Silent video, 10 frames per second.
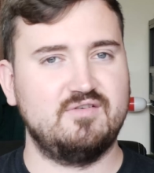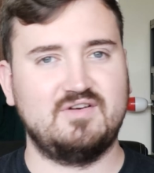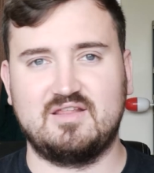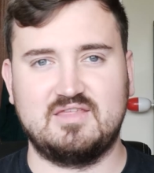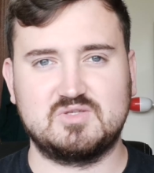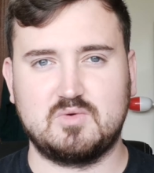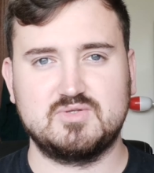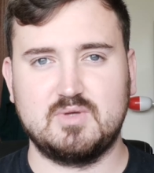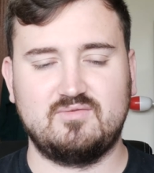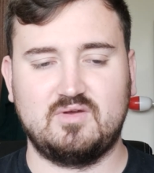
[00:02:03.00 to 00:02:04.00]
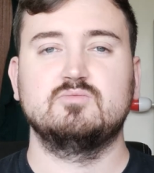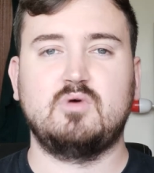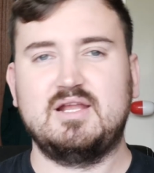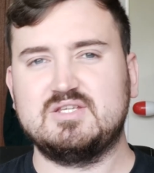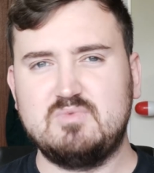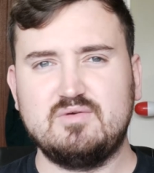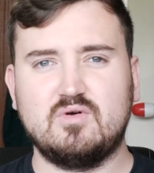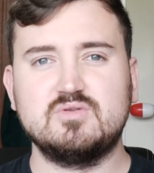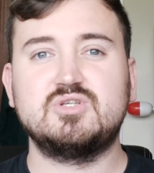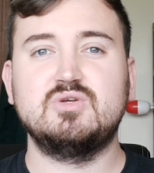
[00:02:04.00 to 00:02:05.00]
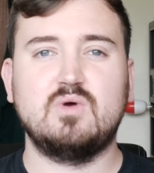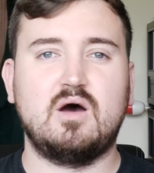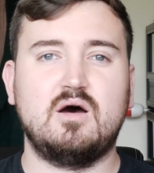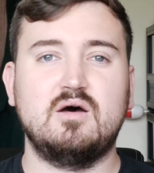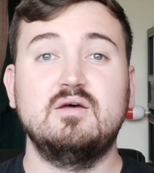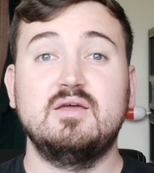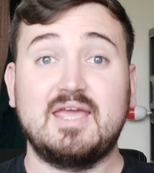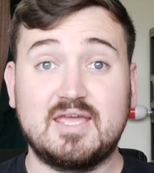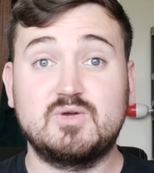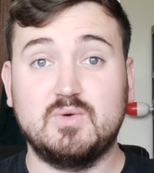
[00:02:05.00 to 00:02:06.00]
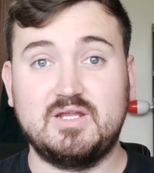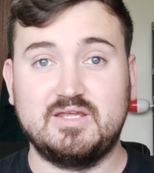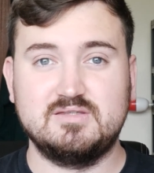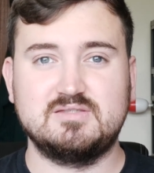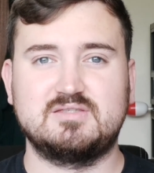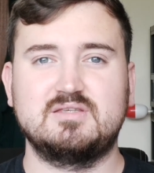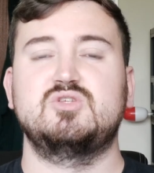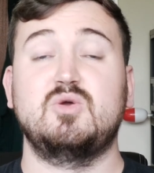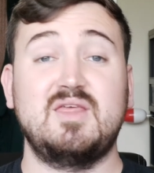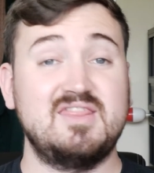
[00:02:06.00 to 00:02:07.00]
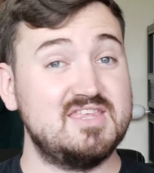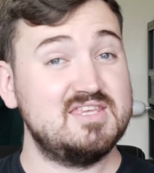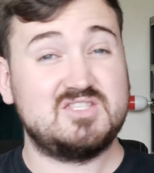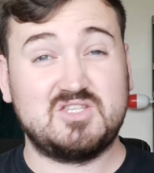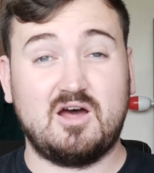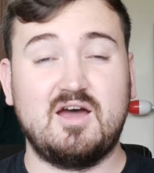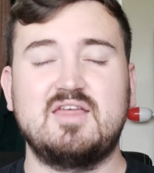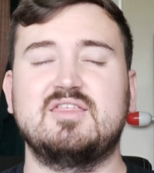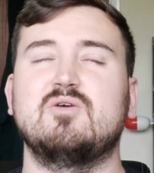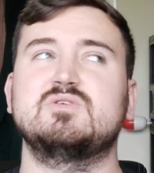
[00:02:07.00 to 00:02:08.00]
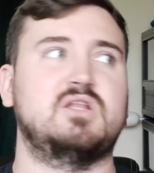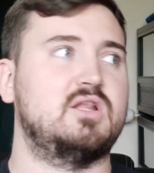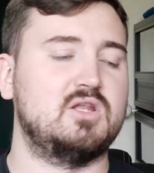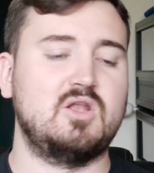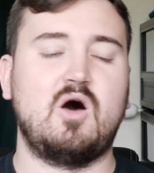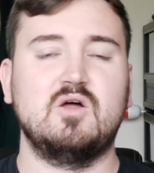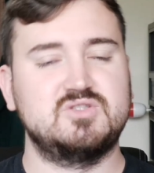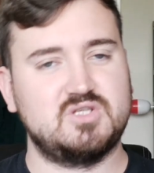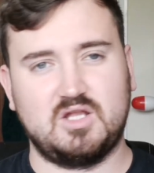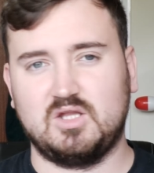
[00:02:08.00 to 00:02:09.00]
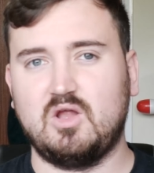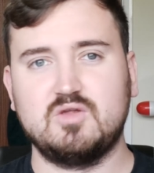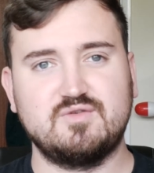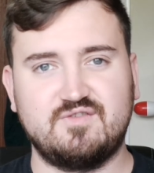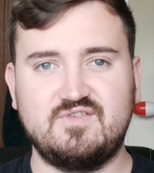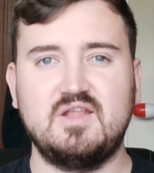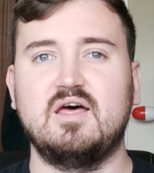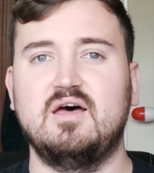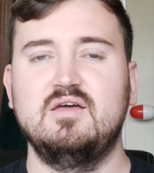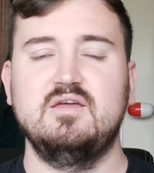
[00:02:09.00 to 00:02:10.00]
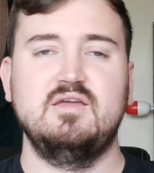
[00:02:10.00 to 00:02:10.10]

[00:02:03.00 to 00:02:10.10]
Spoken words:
a fan of this whatsoever. Right, let's move on to our ingredients. So in this diet, there is a lot of filler